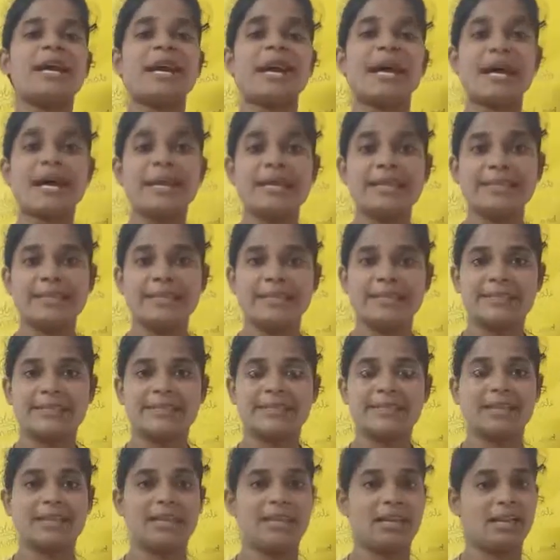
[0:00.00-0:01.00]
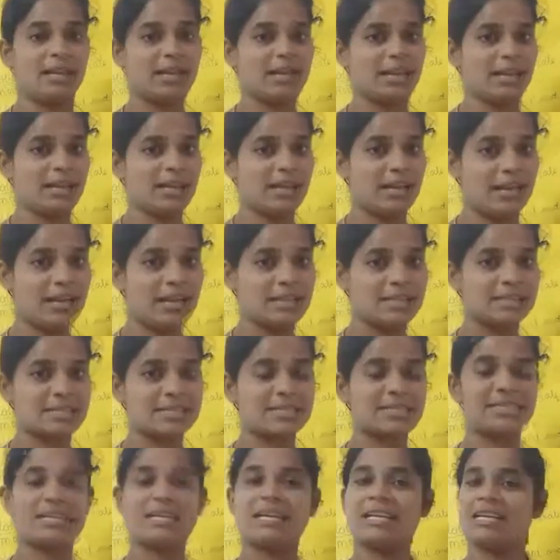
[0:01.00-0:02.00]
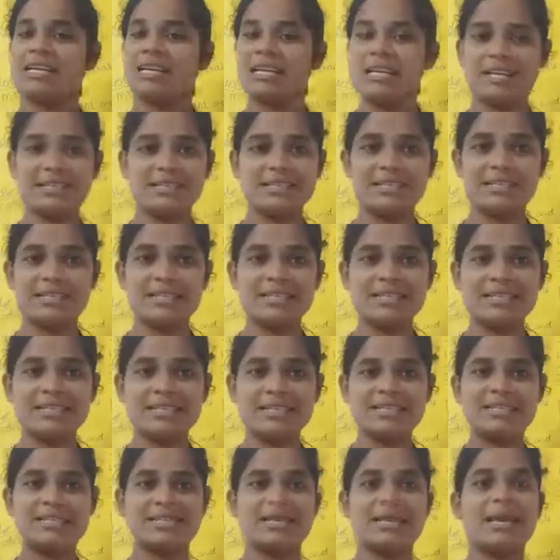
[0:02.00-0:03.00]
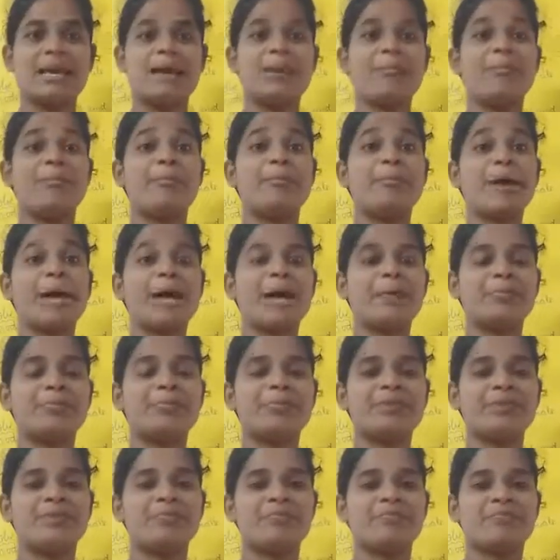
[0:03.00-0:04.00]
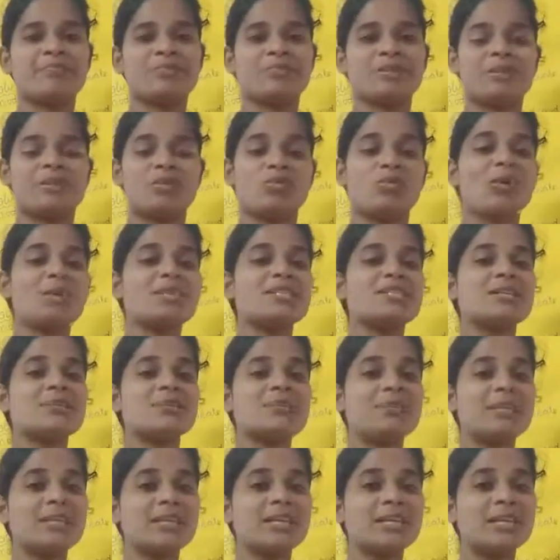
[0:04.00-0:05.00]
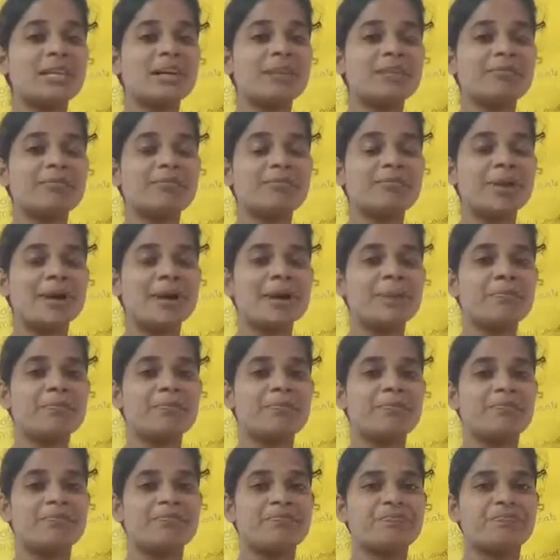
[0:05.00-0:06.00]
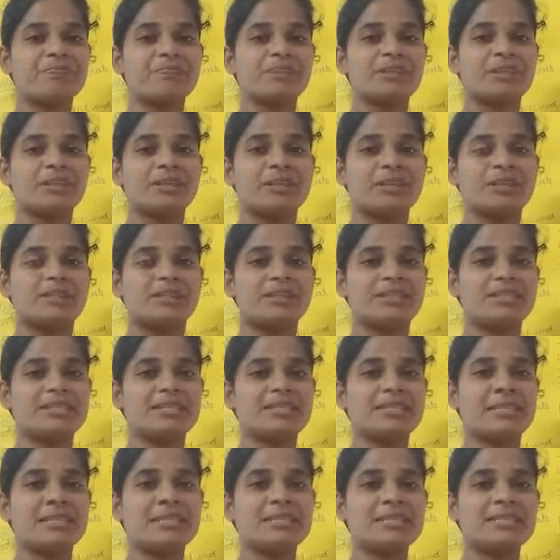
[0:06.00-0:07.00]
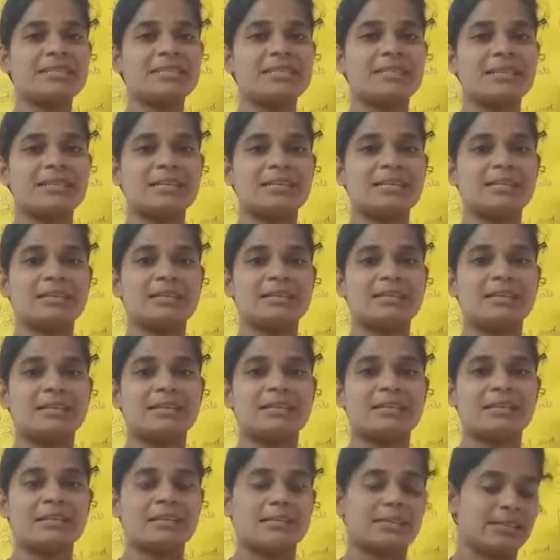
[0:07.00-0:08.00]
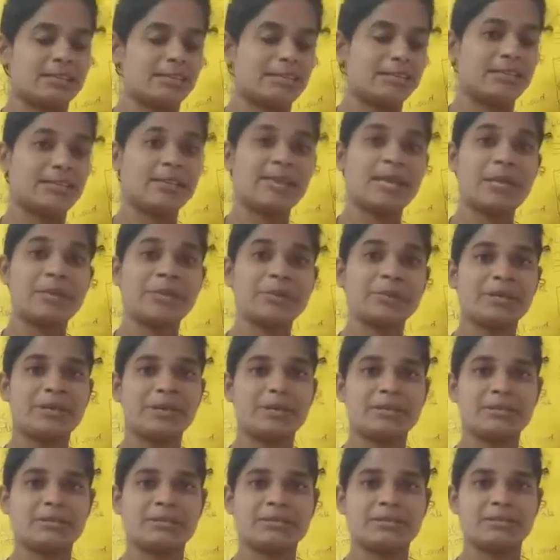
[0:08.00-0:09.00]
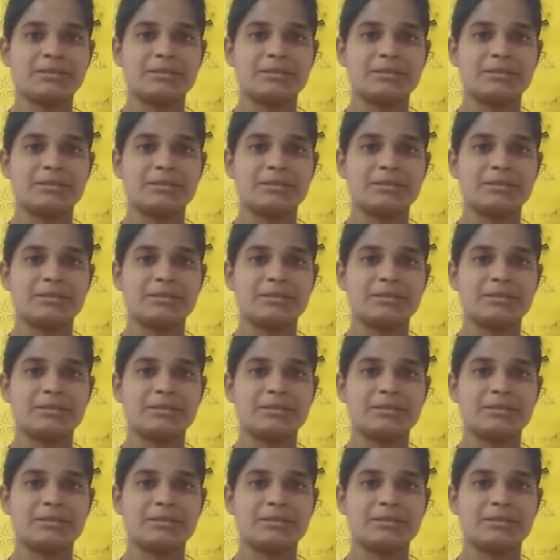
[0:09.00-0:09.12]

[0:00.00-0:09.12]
And then last, not the least, map. What's the meaning of map? We said napkin.